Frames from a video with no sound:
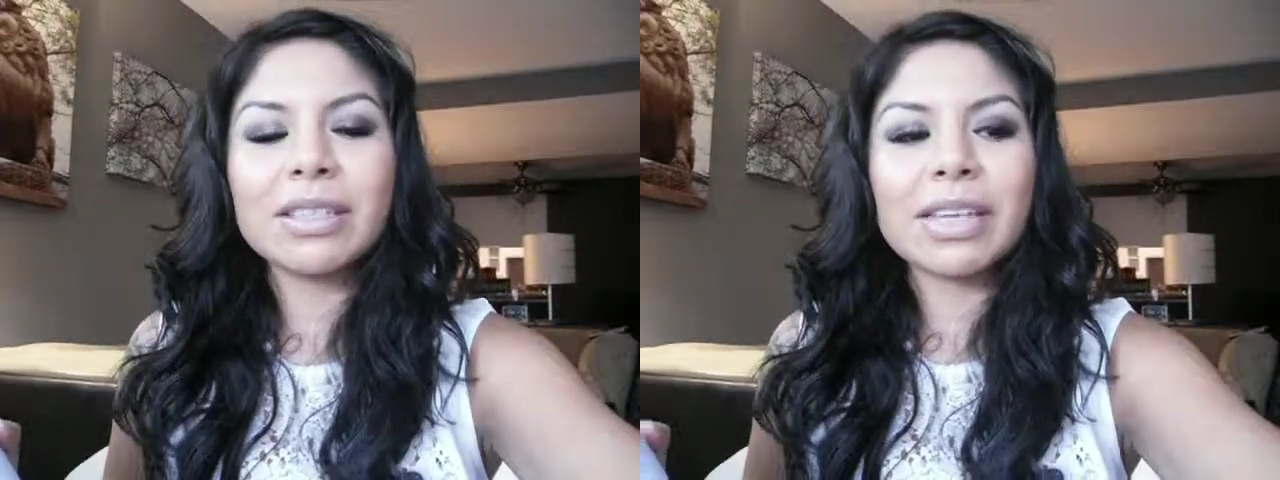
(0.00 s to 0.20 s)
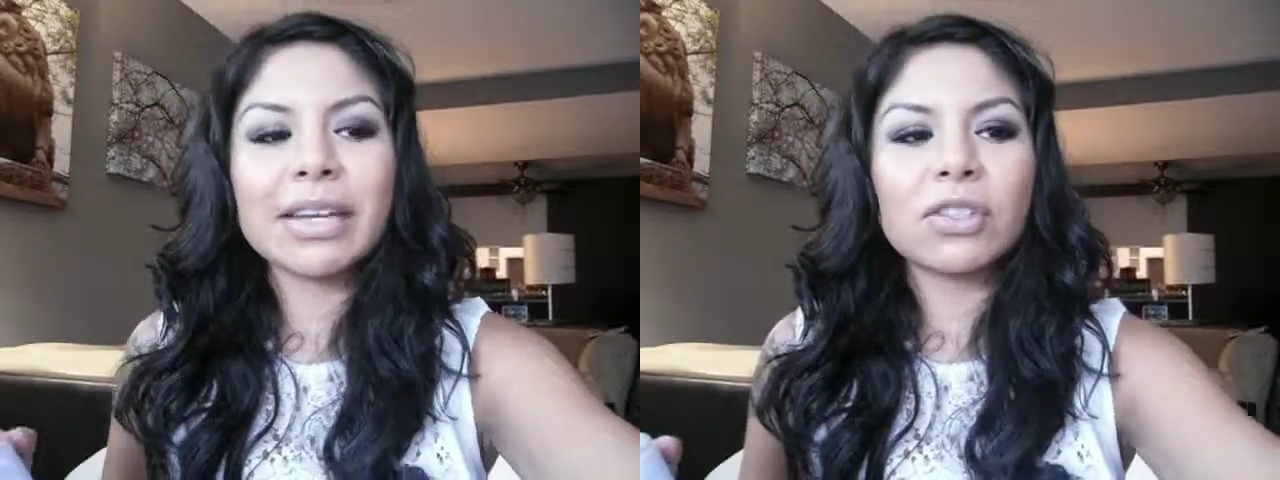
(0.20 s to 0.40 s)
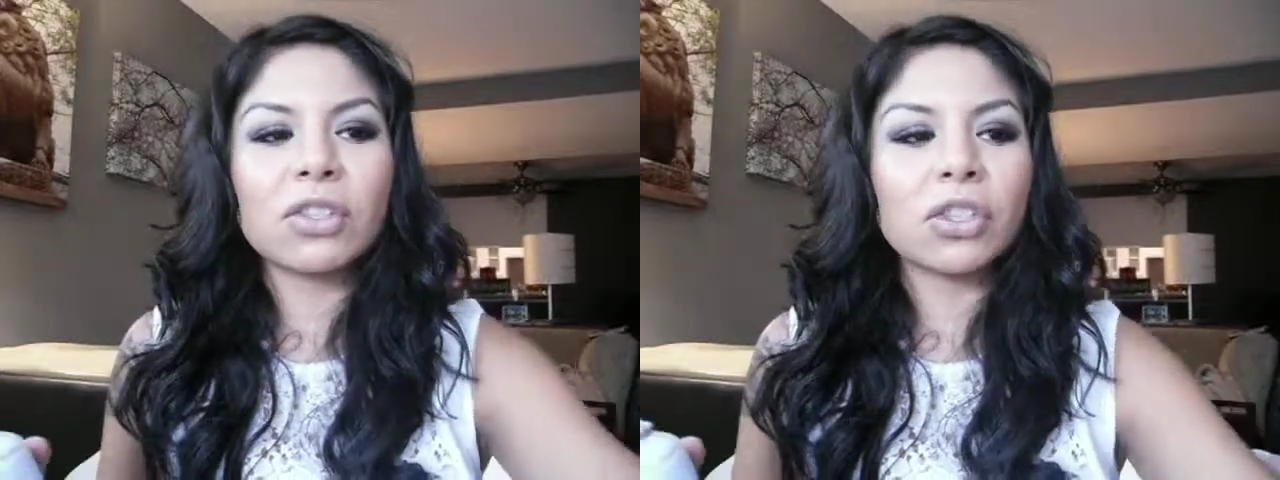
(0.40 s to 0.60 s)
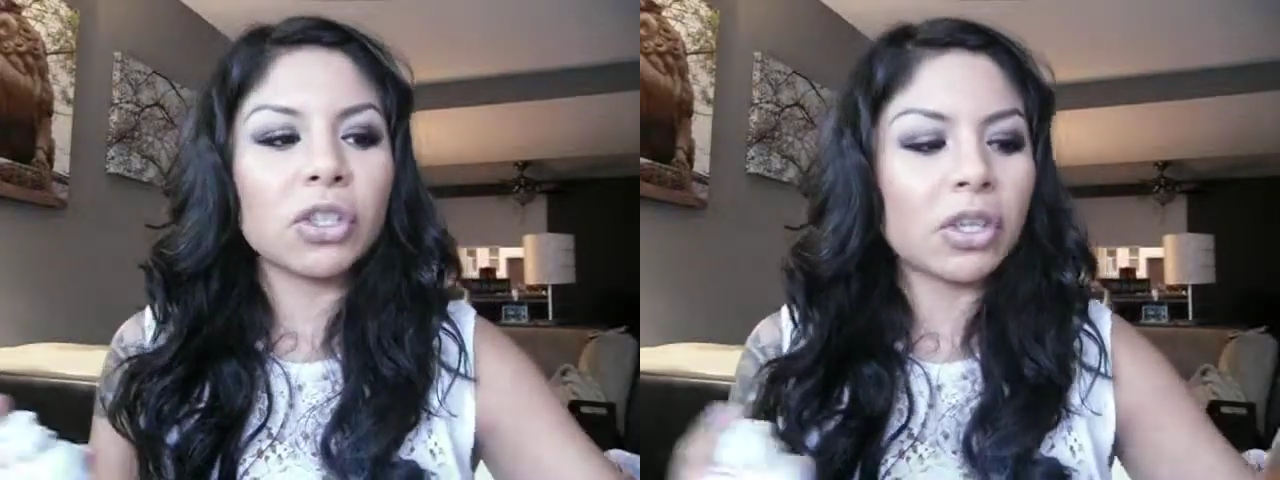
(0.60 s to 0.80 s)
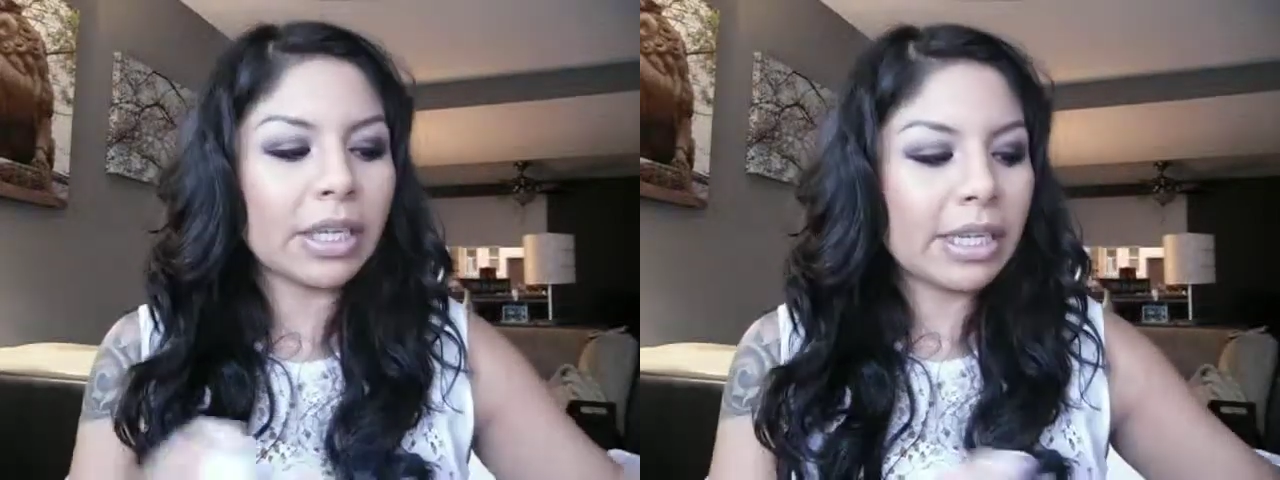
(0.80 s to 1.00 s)

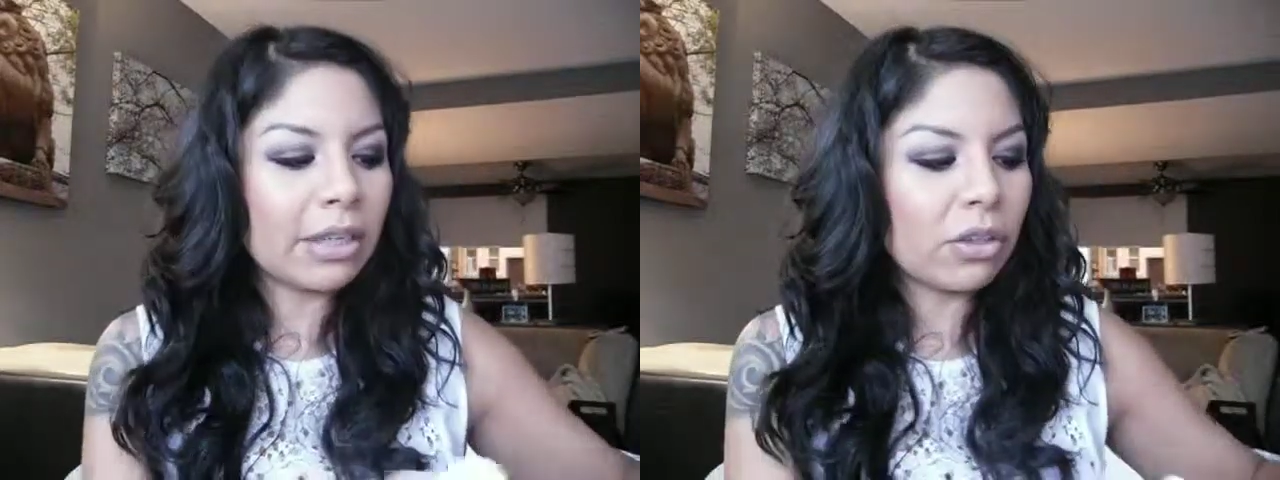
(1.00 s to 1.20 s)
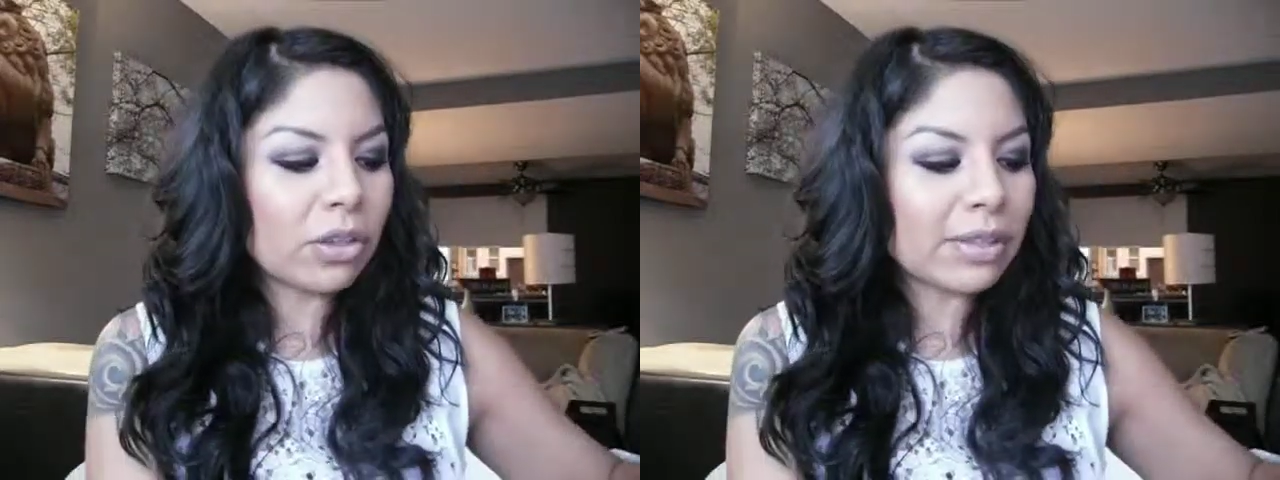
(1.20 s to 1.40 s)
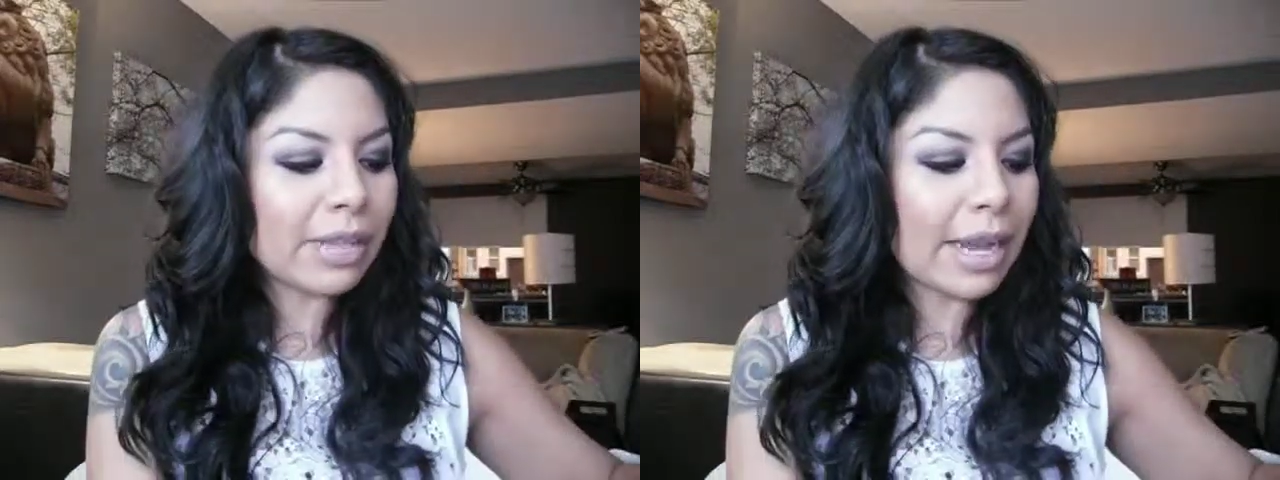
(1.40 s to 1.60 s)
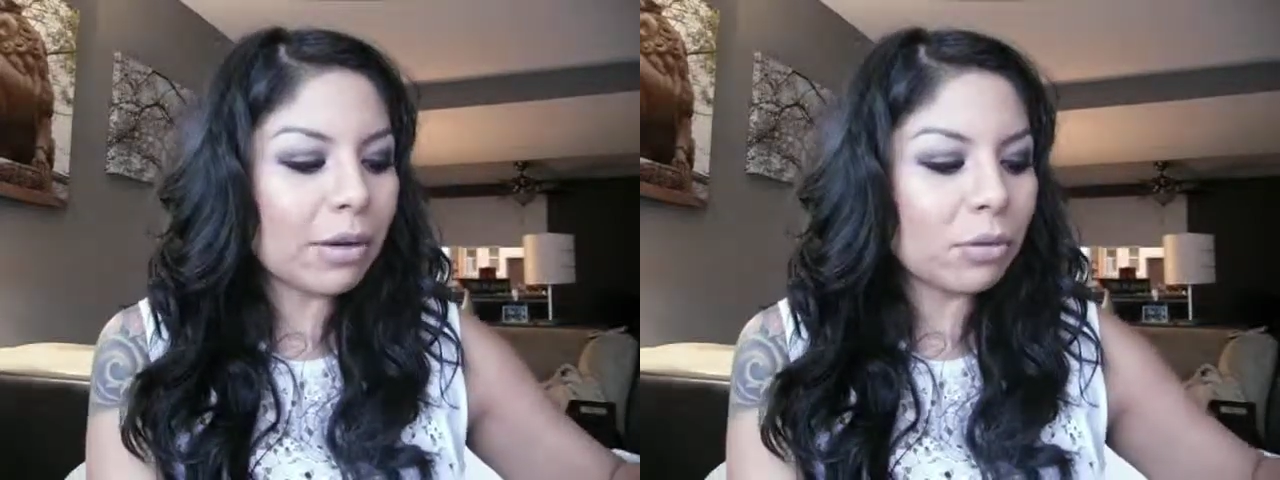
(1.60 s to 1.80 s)
texture looks like,